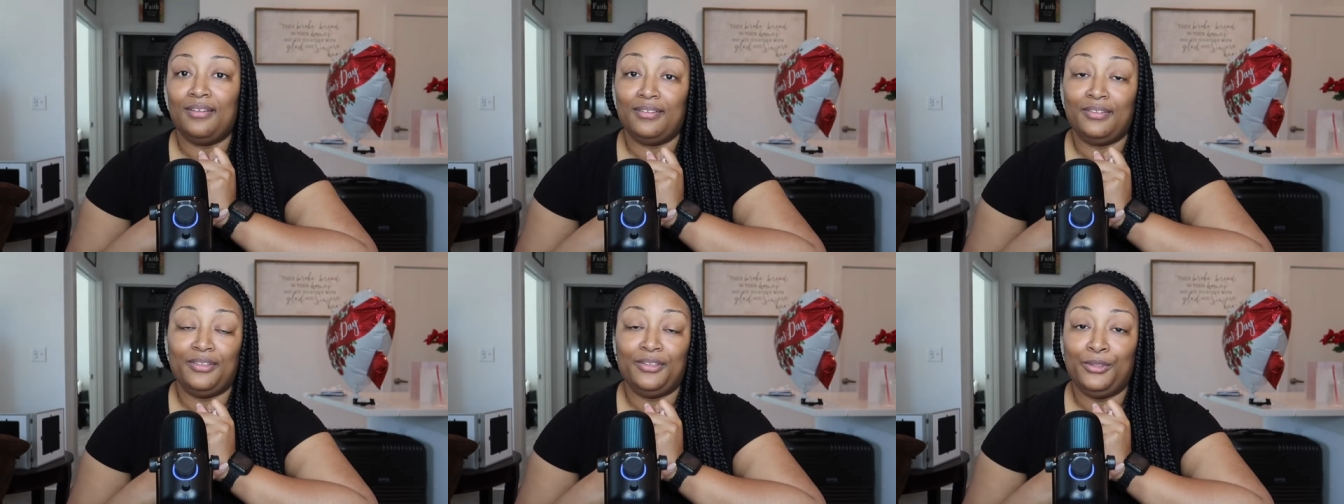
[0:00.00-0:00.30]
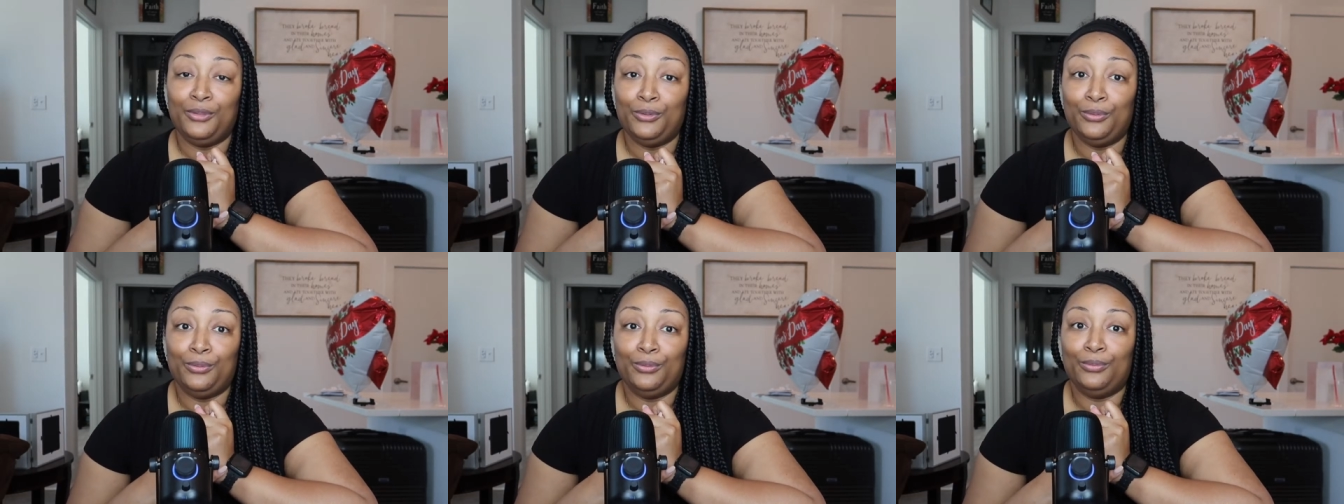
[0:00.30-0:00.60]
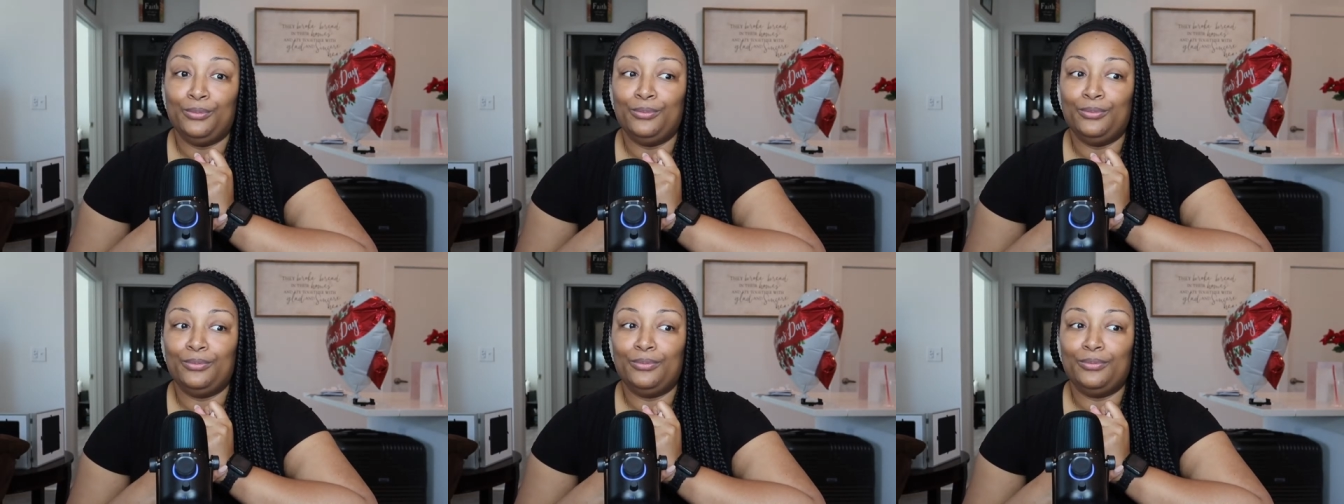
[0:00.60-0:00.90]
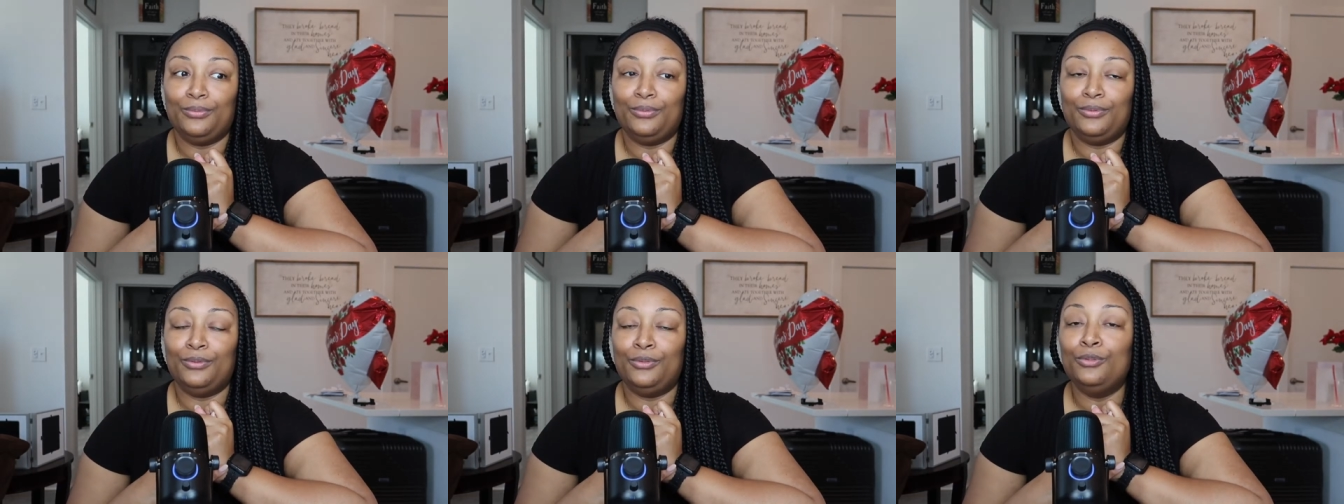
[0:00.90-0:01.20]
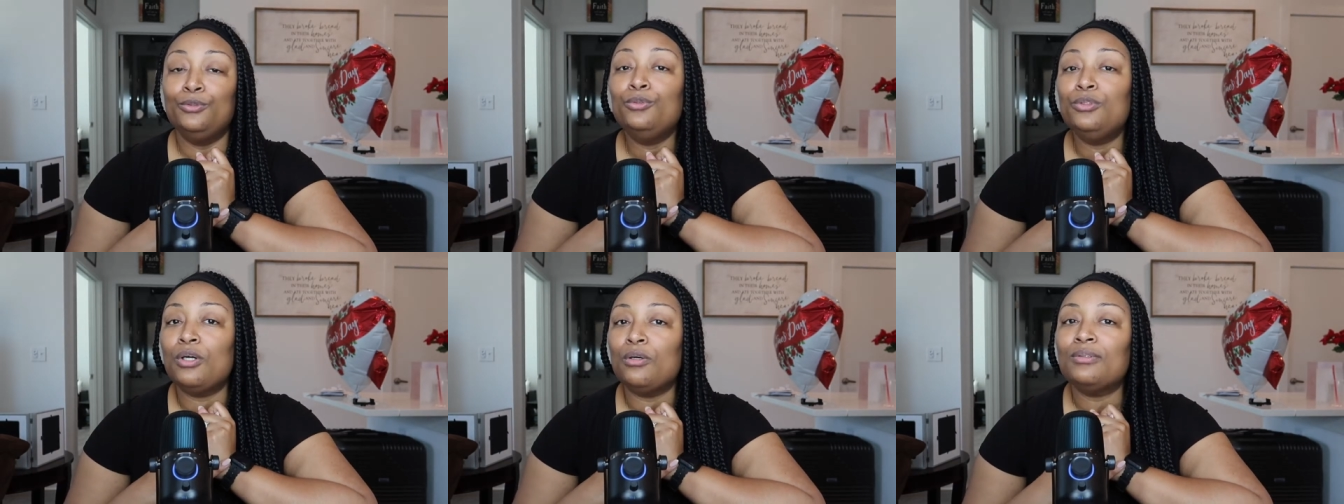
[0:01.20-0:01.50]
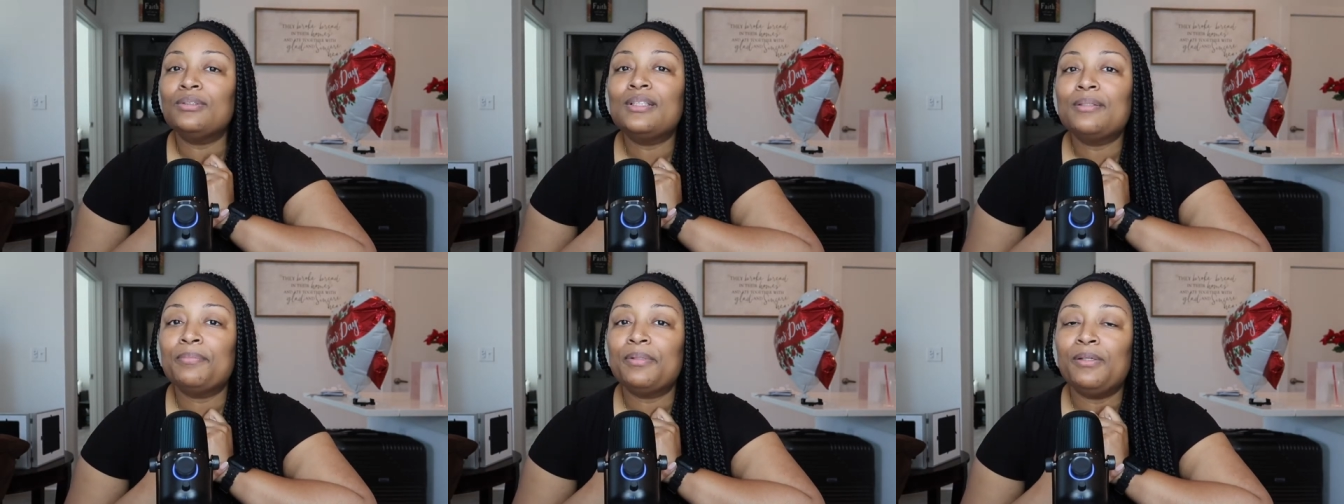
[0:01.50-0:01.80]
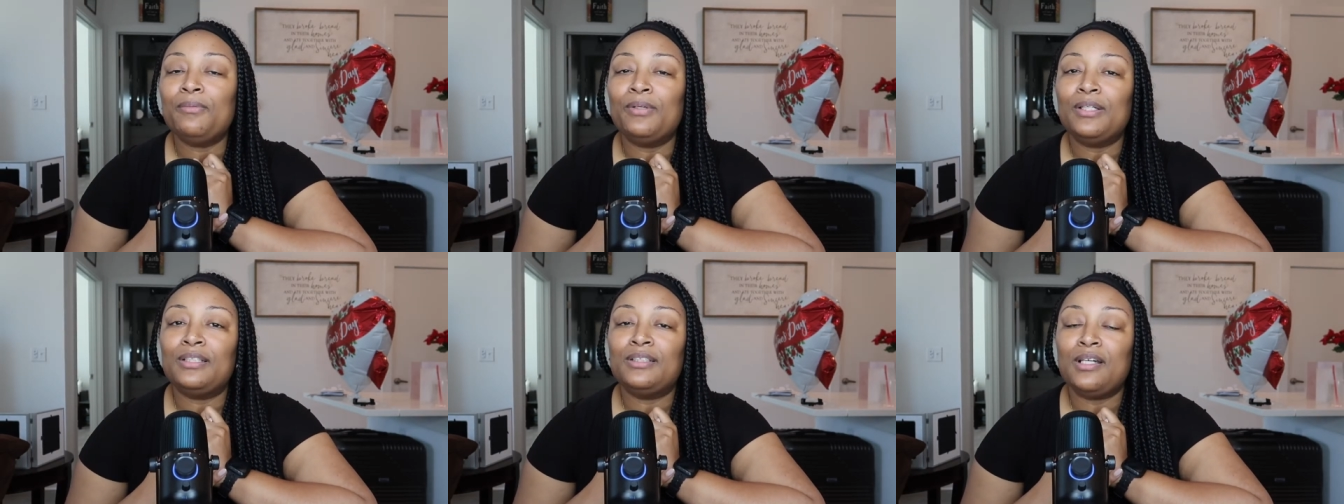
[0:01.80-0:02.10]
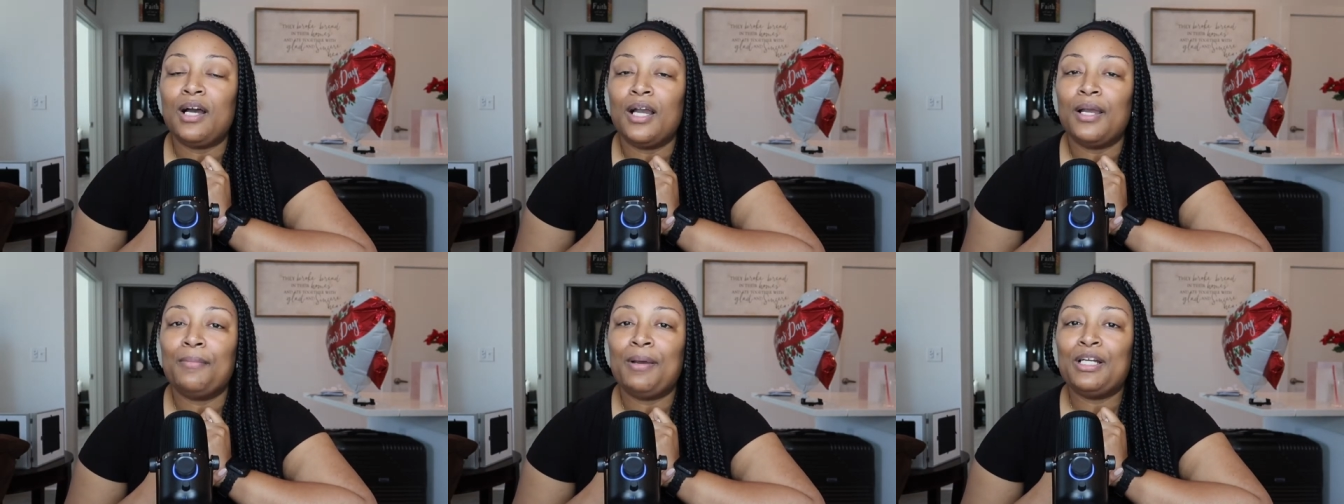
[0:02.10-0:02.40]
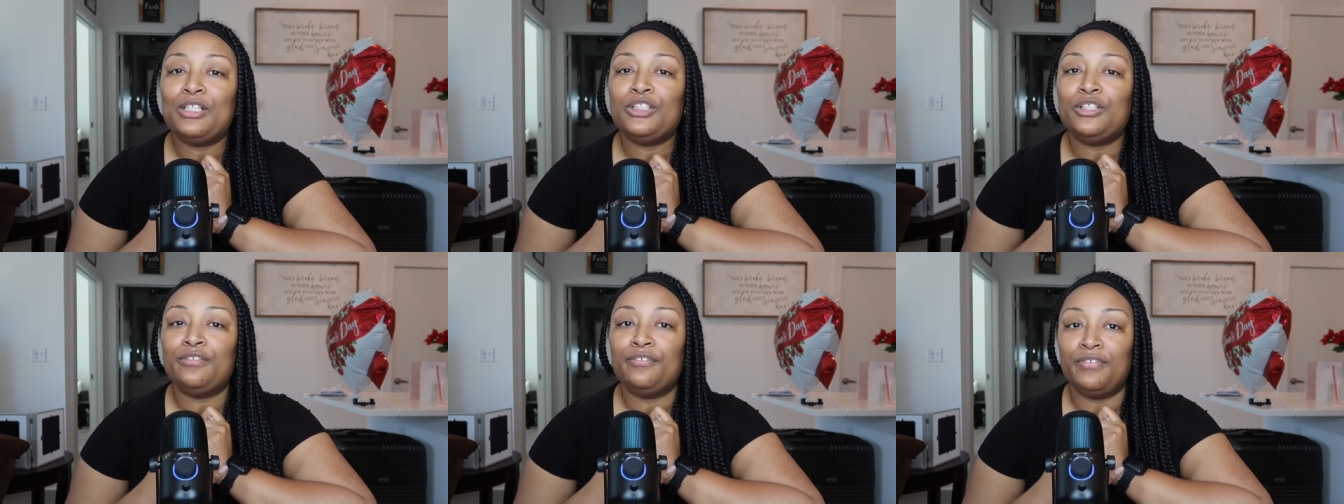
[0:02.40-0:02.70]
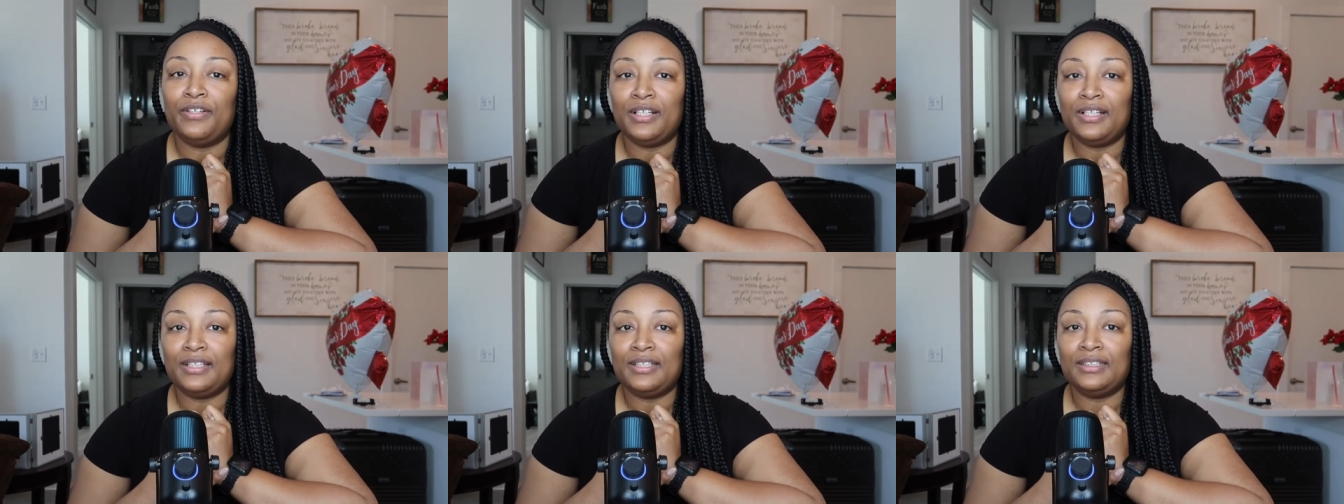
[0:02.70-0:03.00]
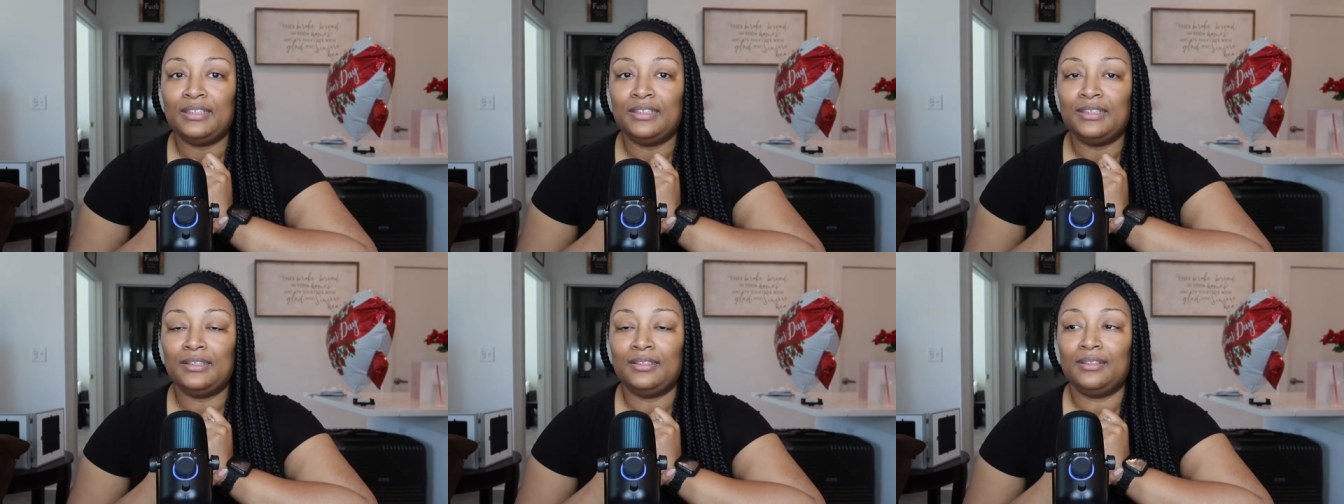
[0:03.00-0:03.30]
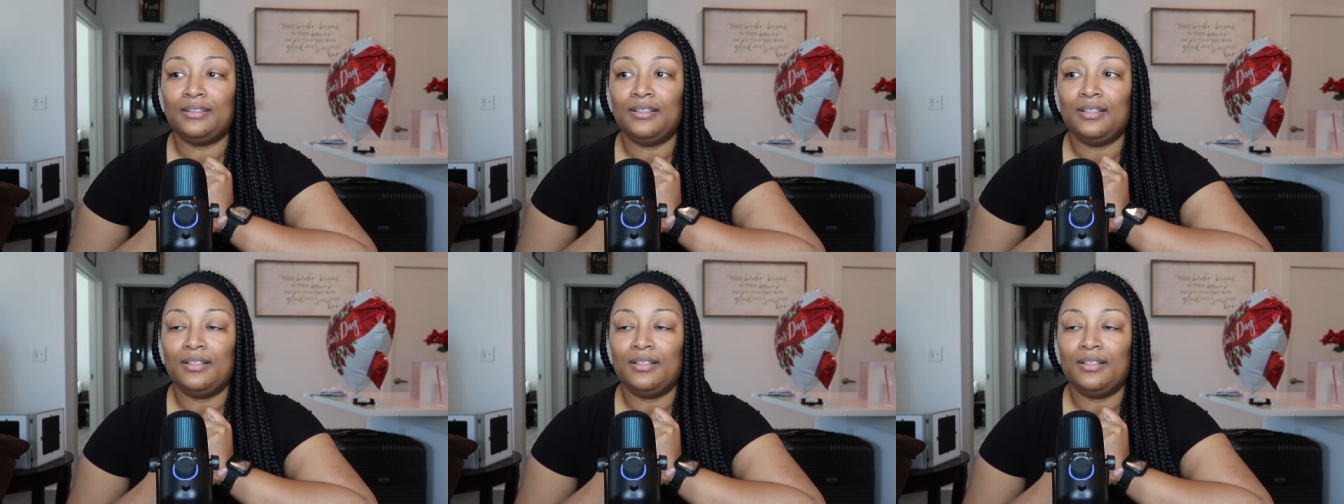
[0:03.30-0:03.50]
you you don't simply want to talk about your feelings